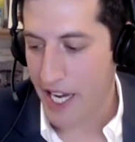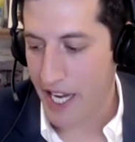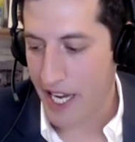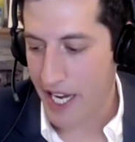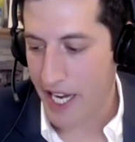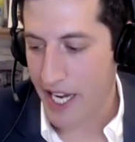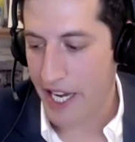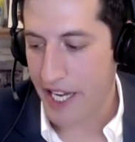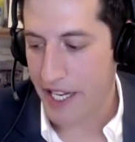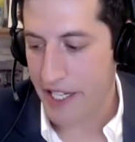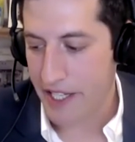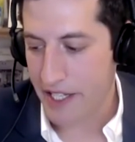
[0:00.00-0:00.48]

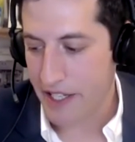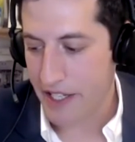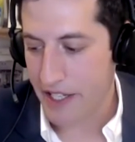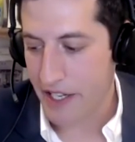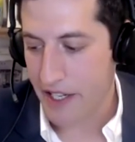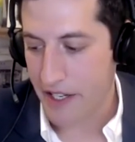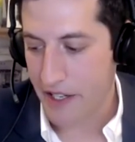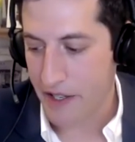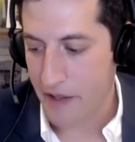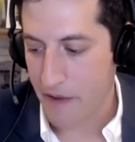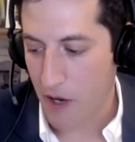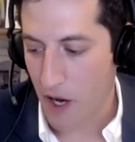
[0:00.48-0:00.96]
And
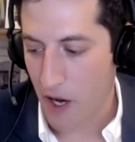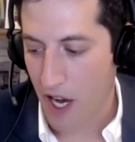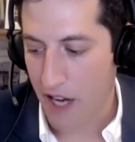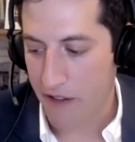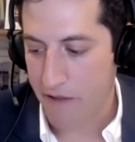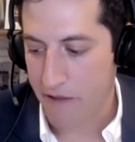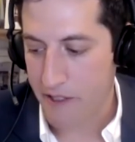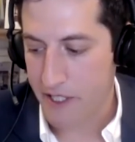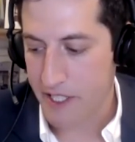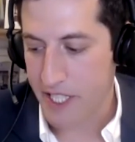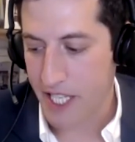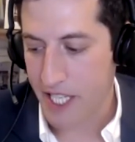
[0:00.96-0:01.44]

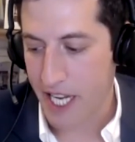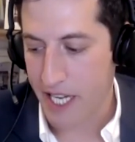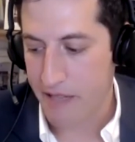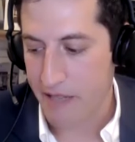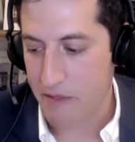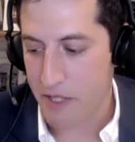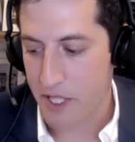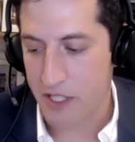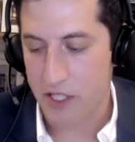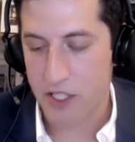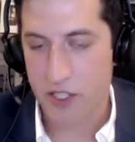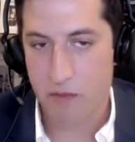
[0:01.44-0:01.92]

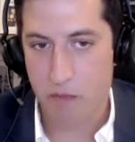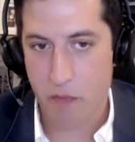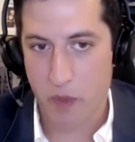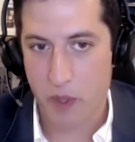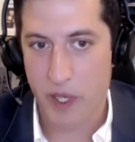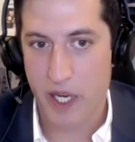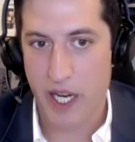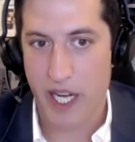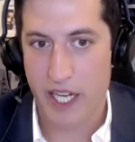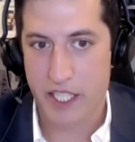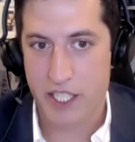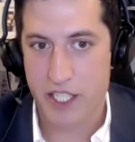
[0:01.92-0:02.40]
oftentimes it's
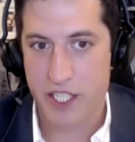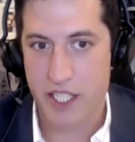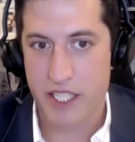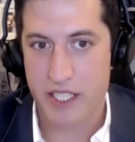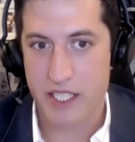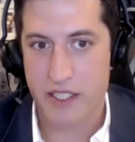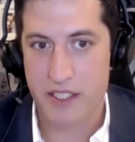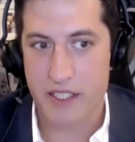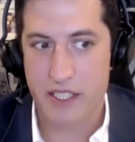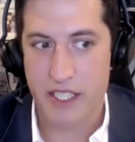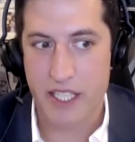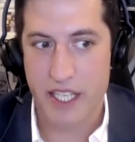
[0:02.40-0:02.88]

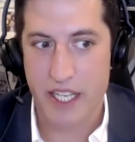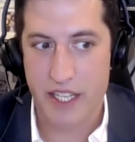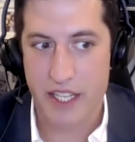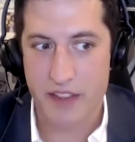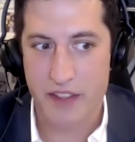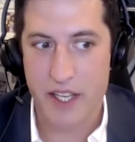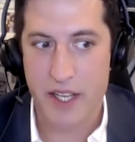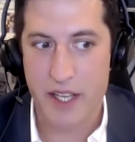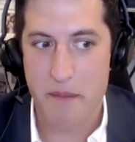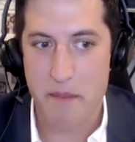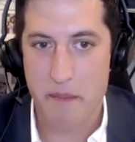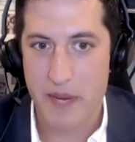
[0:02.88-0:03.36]
production
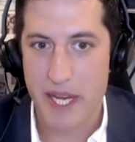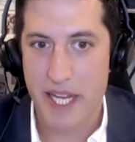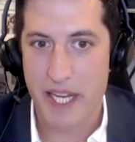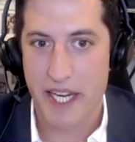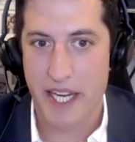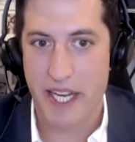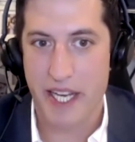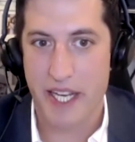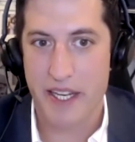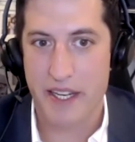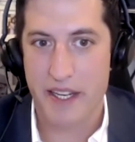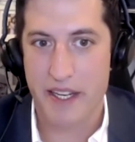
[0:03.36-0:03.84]
in the
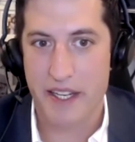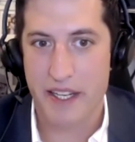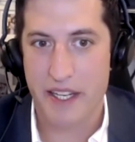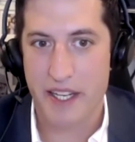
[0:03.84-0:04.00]
immediate